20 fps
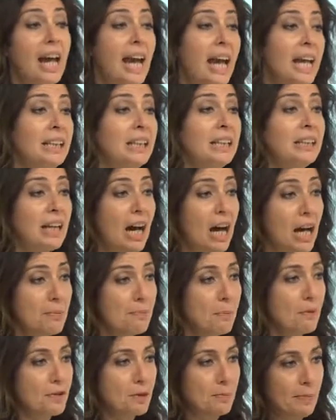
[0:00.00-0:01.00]
any
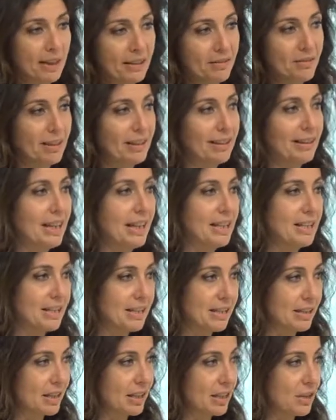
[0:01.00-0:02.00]
type of spectral density.